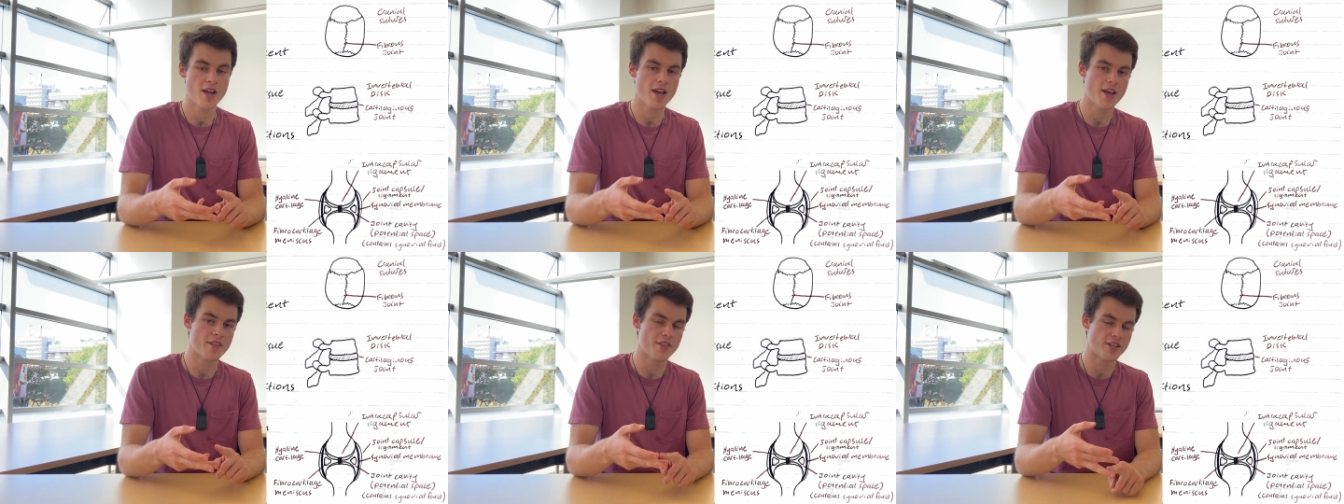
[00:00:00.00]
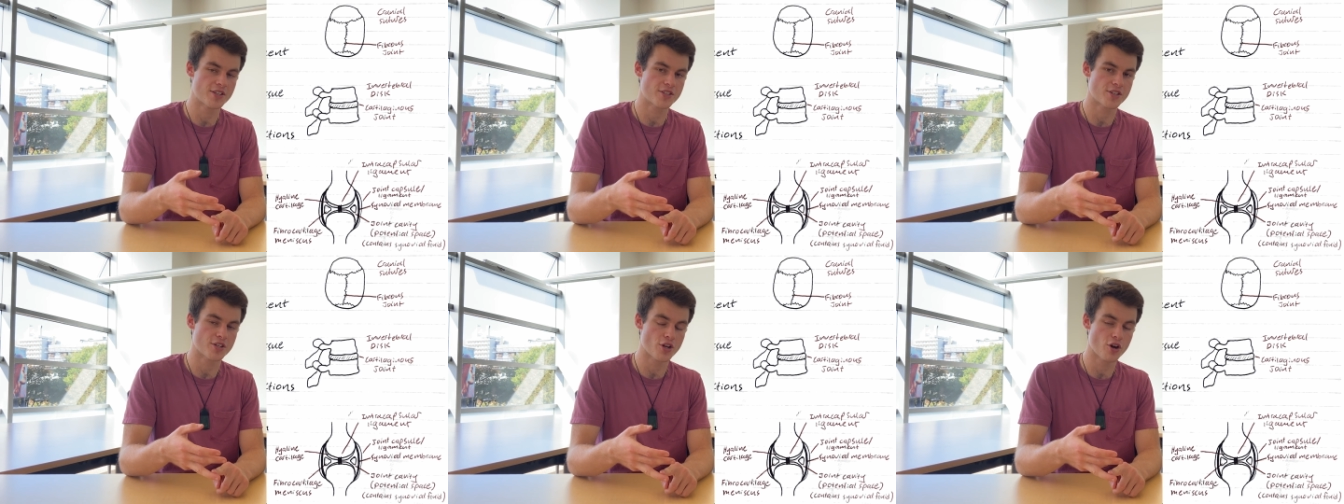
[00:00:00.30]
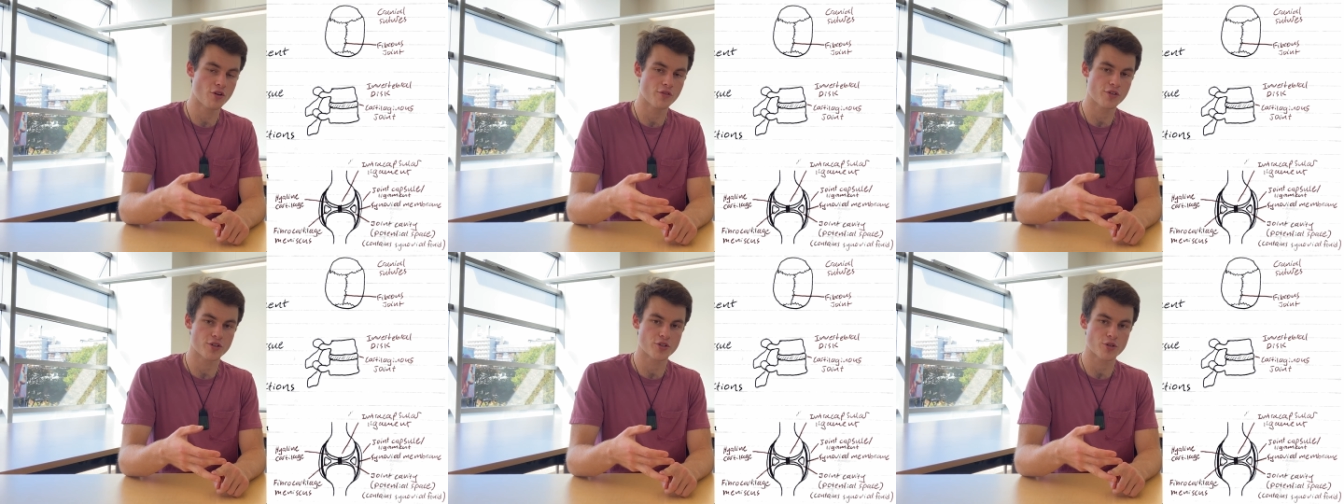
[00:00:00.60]
and then
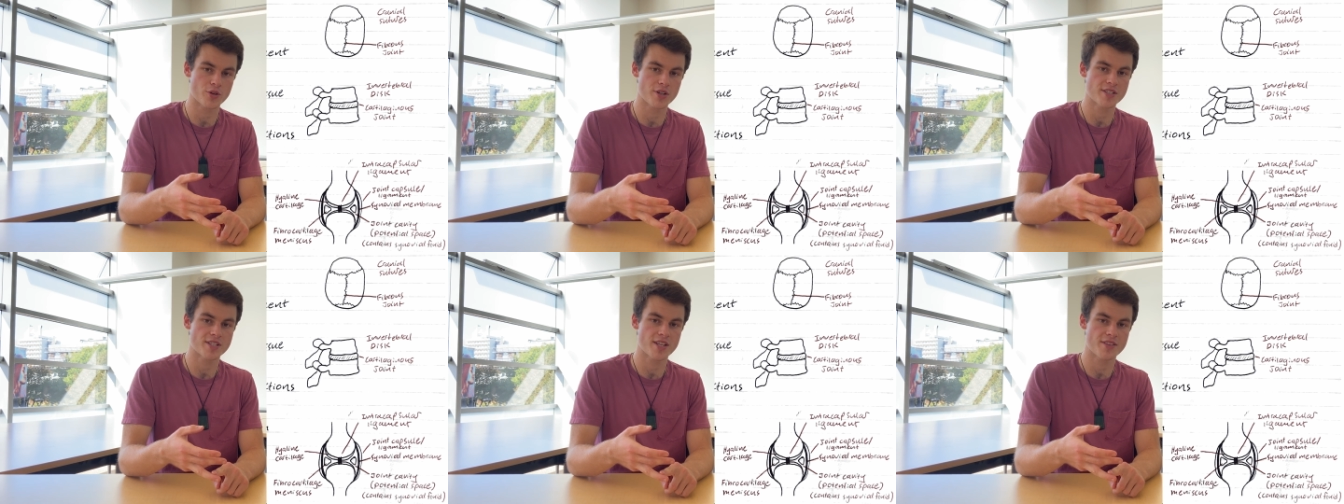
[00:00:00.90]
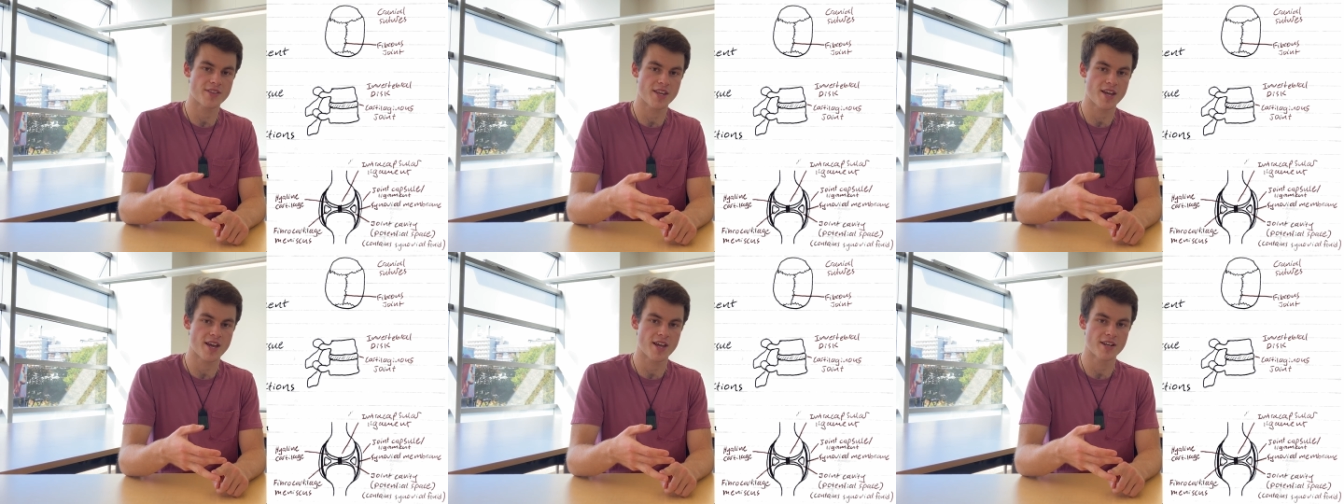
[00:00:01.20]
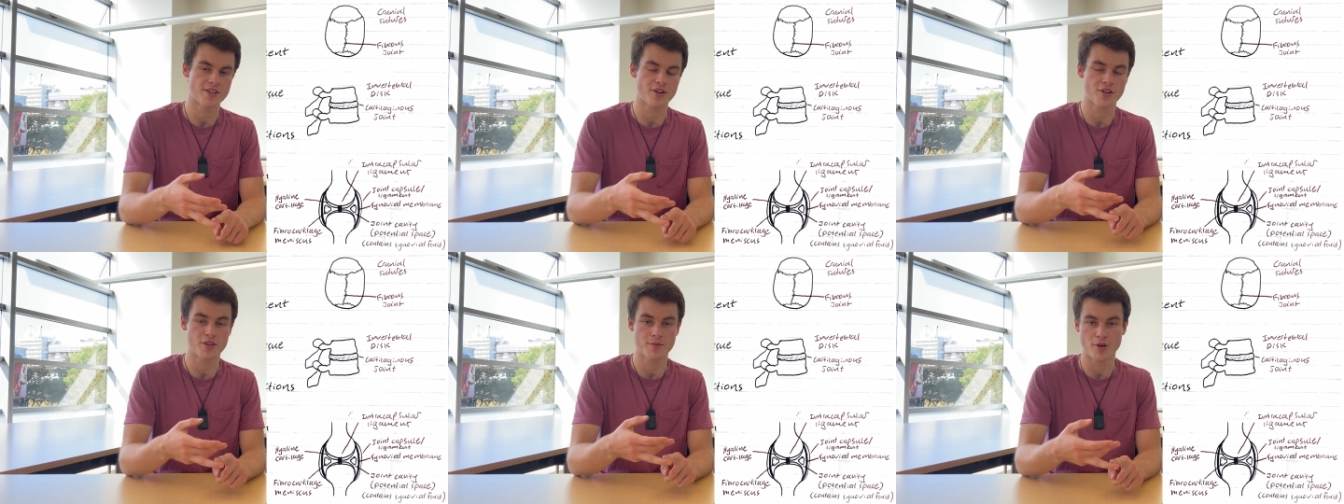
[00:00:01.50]
synovial joints at the
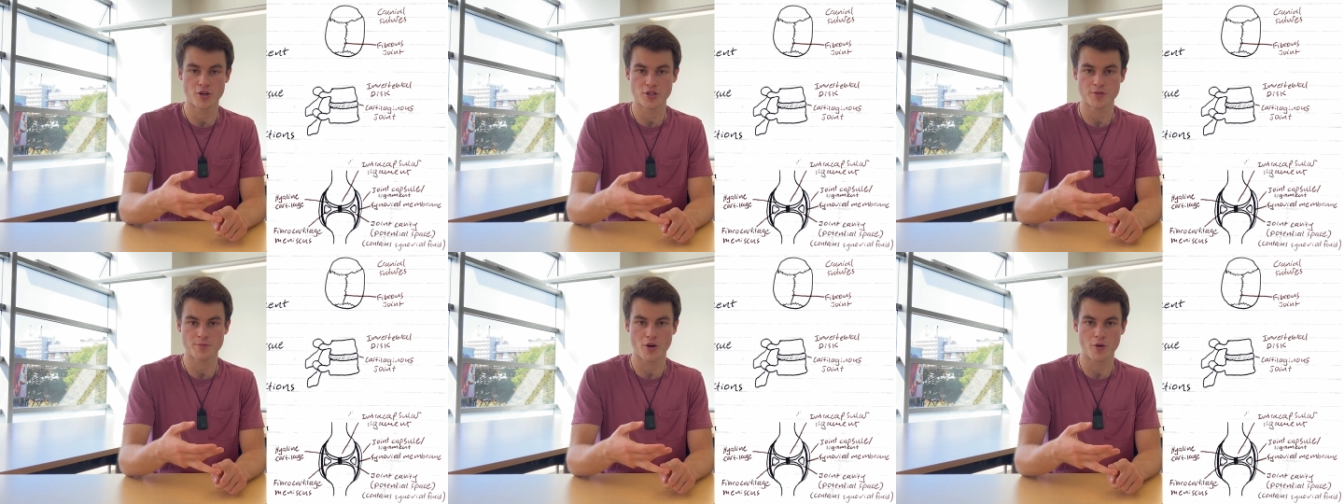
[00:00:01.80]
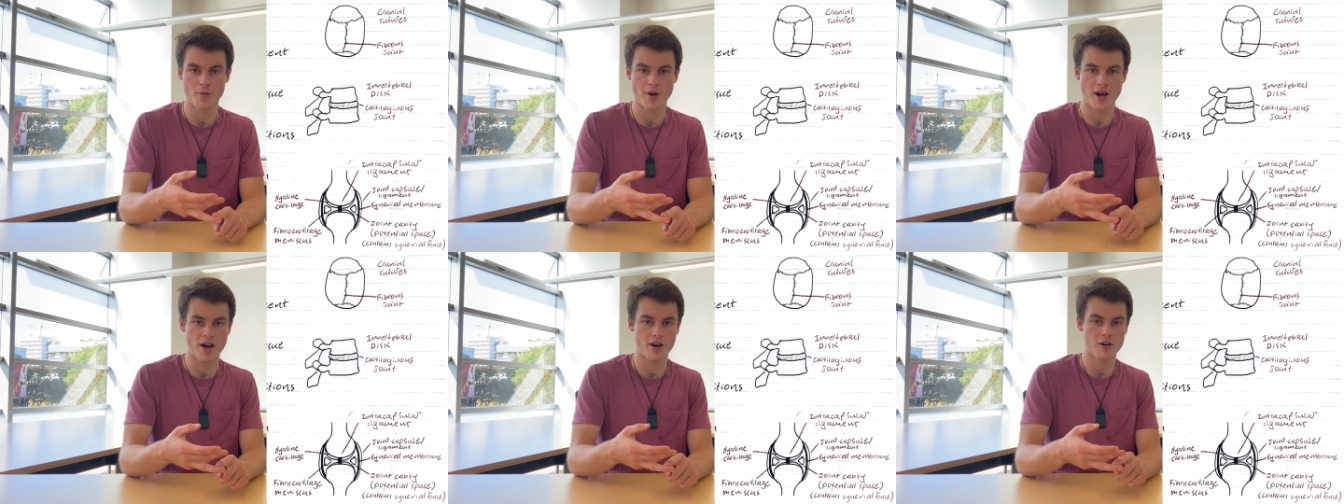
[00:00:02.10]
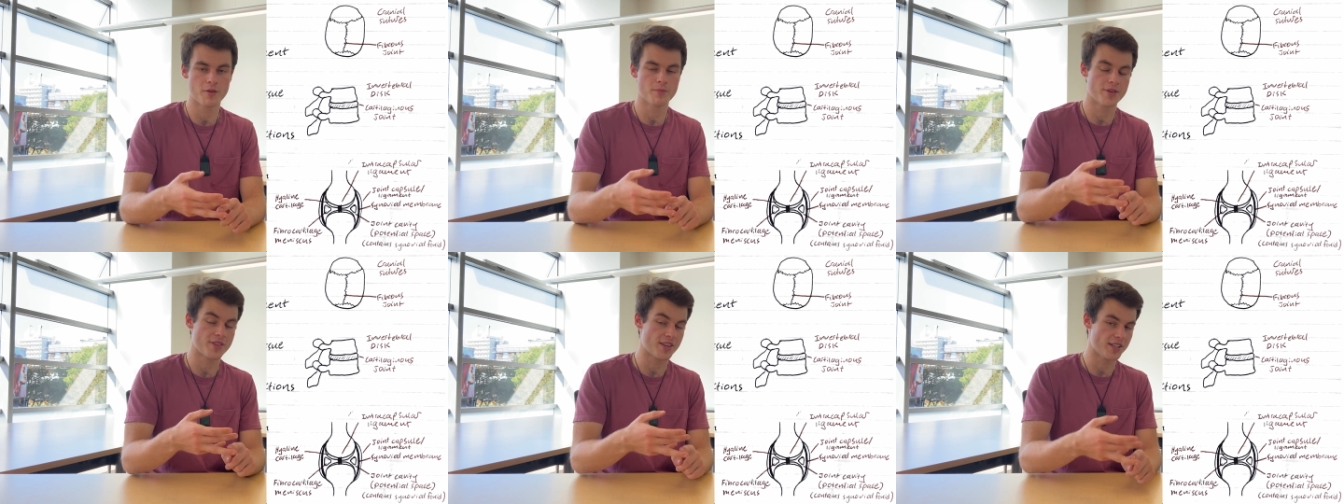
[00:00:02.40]
end are the most
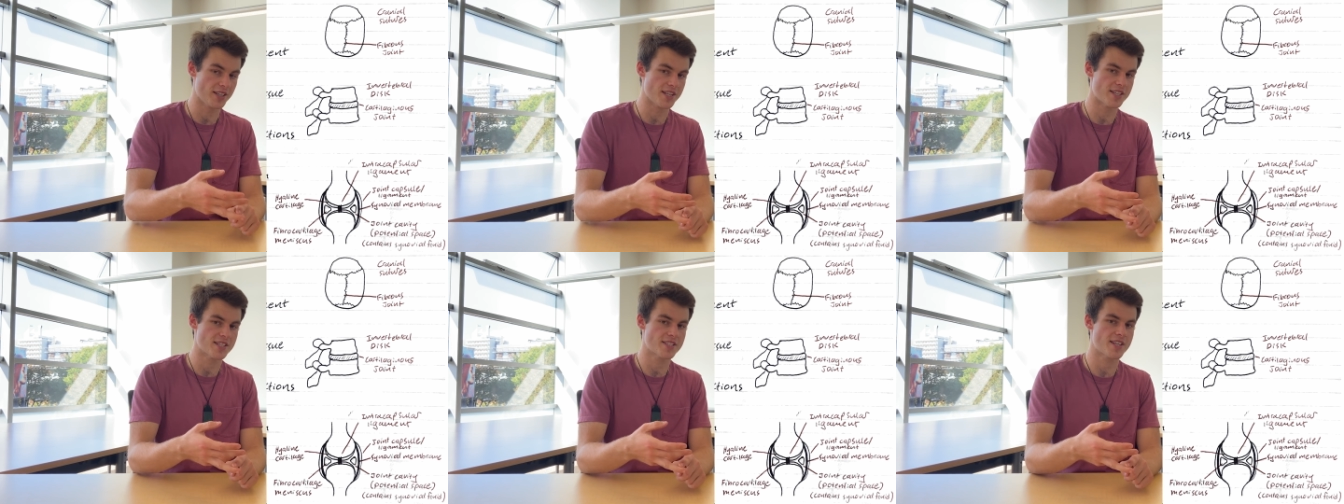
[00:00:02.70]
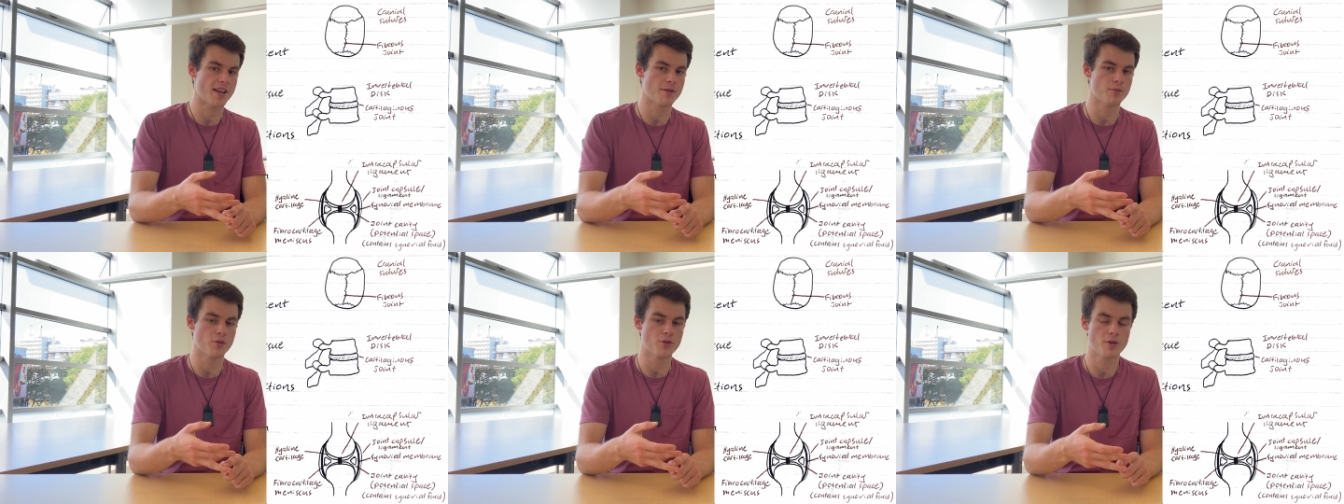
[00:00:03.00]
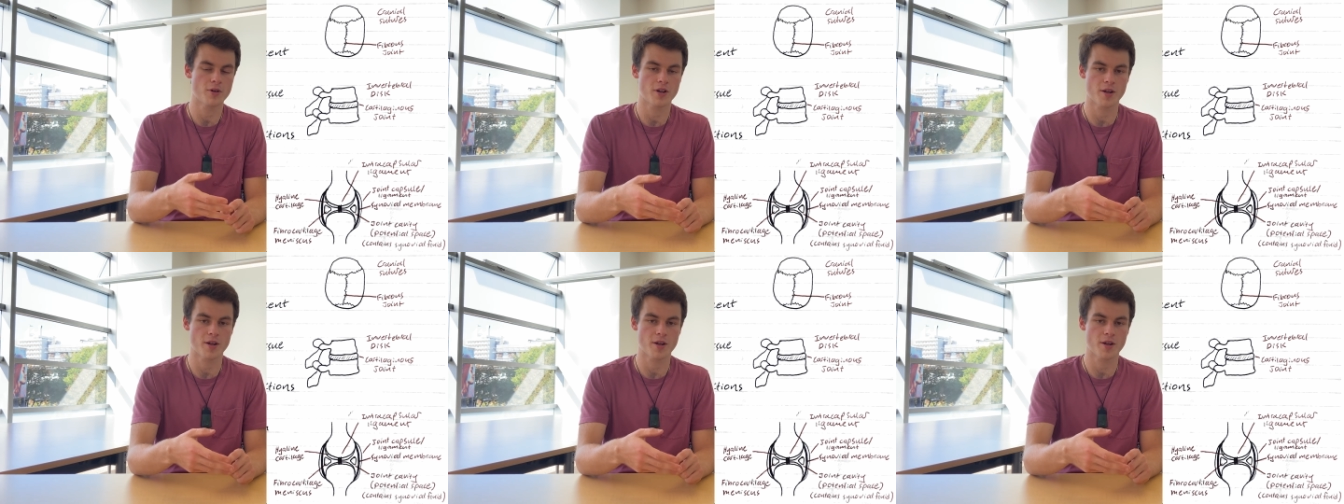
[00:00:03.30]
mobile but the least stable